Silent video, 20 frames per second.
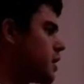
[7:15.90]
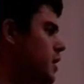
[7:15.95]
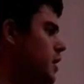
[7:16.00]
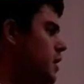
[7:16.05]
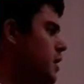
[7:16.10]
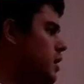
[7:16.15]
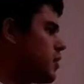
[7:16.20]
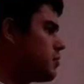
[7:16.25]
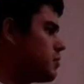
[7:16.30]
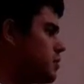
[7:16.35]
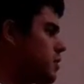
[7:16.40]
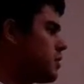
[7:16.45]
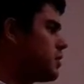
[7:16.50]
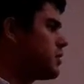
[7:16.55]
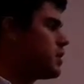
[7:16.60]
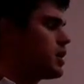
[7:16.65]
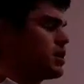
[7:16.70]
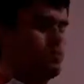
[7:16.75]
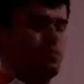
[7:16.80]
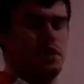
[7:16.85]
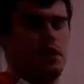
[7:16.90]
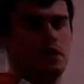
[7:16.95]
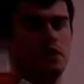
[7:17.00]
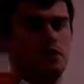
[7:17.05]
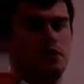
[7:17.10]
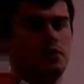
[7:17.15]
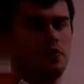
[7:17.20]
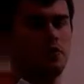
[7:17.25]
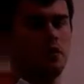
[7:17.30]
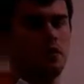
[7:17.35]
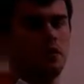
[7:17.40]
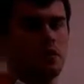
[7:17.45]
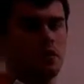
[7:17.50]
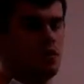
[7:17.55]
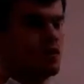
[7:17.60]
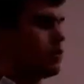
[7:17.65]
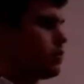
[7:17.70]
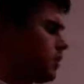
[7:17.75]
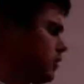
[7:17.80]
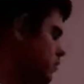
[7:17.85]
and now we have
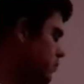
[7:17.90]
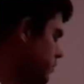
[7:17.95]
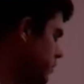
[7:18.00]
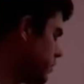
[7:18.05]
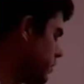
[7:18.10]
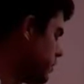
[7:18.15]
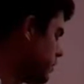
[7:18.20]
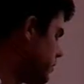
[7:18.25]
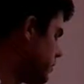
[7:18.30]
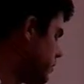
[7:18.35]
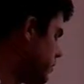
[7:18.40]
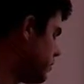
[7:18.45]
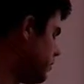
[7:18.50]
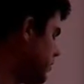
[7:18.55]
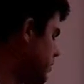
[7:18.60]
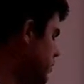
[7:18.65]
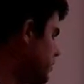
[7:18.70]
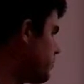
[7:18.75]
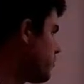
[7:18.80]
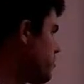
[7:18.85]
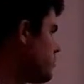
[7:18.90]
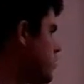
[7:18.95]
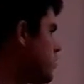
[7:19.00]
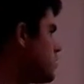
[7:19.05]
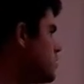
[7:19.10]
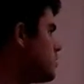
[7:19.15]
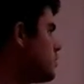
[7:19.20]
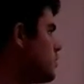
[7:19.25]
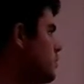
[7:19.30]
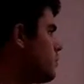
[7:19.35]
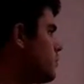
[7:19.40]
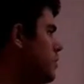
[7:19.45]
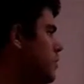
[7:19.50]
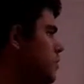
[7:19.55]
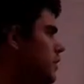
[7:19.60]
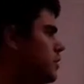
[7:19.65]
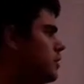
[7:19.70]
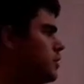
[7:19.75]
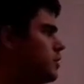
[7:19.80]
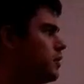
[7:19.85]
all the information that we
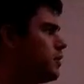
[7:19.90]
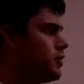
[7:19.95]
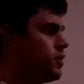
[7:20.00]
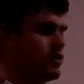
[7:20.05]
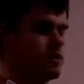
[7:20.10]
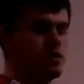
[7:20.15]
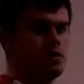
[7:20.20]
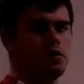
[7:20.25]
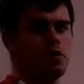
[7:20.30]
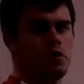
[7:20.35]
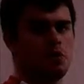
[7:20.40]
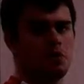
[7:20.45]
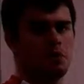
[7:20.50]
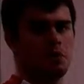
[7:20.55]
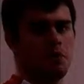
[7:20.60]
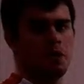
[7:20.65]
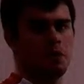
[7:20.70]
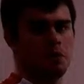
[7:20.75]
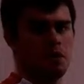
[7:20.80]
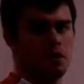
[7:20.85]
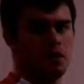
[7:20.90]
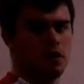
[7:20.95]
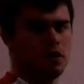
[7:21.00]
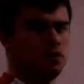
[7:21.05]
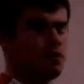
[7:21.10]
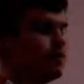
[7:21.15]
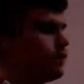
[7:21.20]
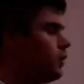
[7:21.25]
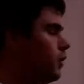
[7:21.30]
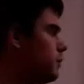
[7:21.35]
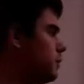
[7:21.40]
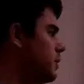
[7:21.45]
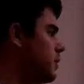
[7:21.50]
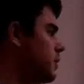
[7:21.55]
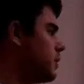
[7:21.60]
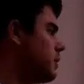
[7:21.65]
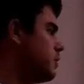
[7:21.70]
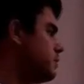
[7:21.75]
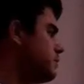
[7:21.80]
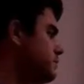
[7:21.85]
need to apply the
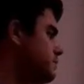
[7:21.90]
formula.